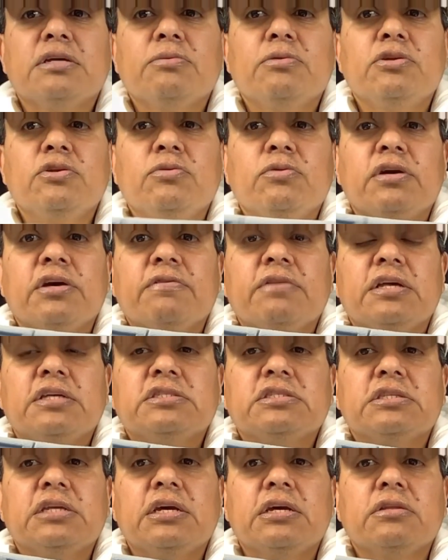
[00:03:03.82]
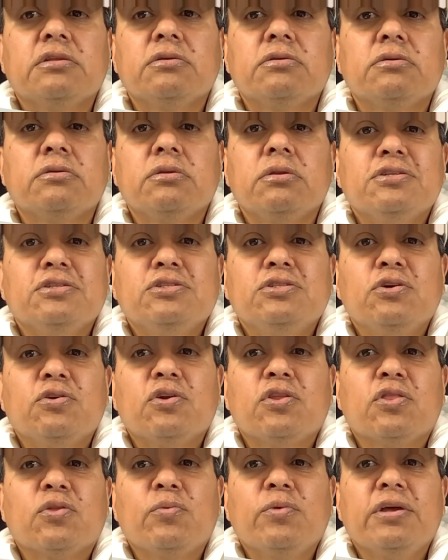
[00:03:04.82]
we do have that standard
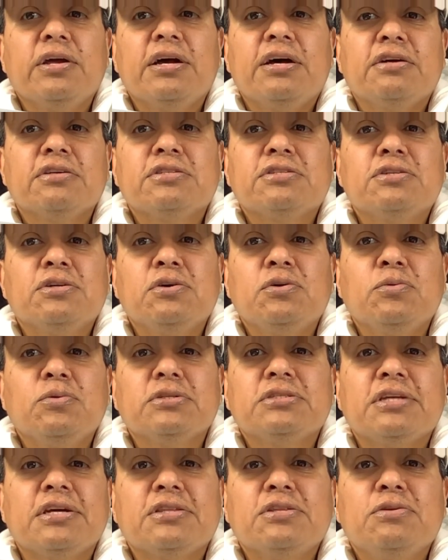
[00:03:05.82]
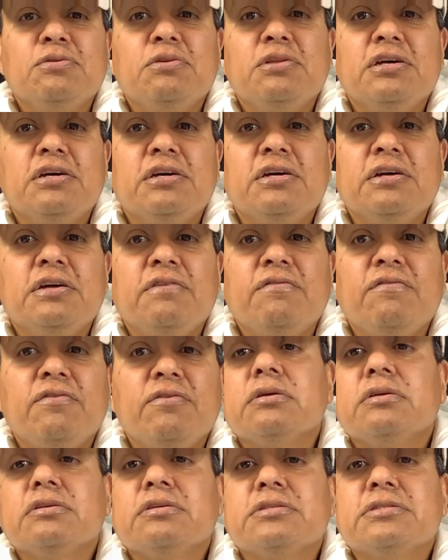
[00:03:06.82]
Jordan 3 outsole, which I do love.
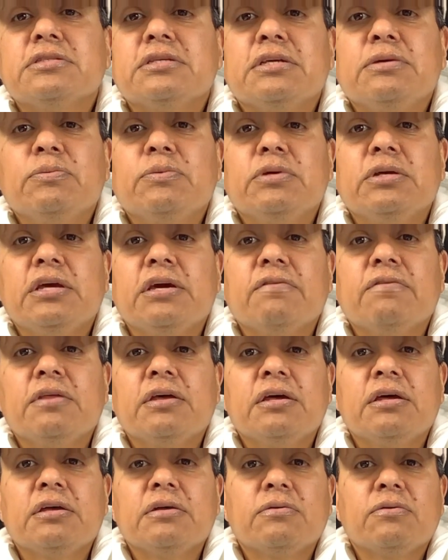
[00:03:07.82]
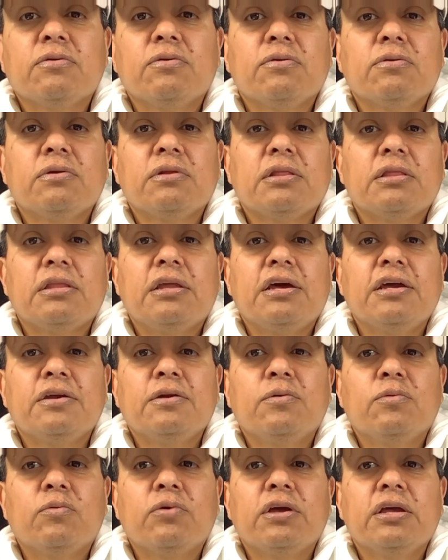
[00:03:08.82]
You see we have that
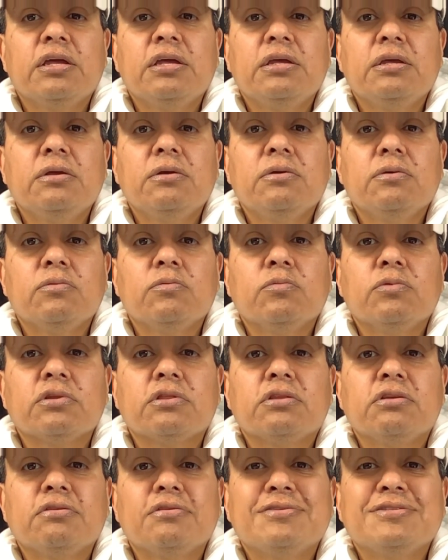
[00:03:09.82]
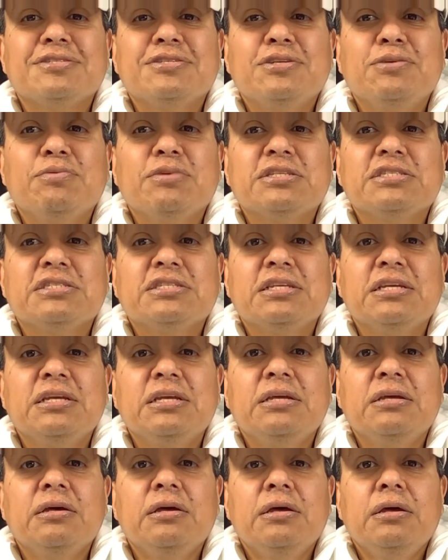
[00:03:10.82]
light gray with those
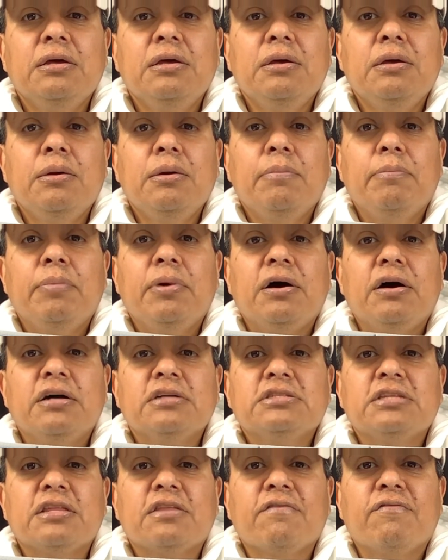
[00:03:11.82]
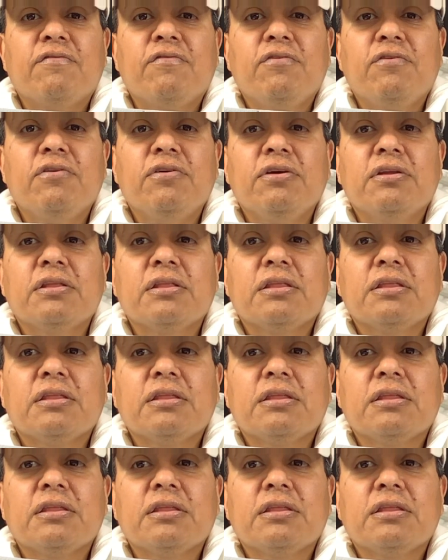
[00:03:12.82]
UNC pods at the front,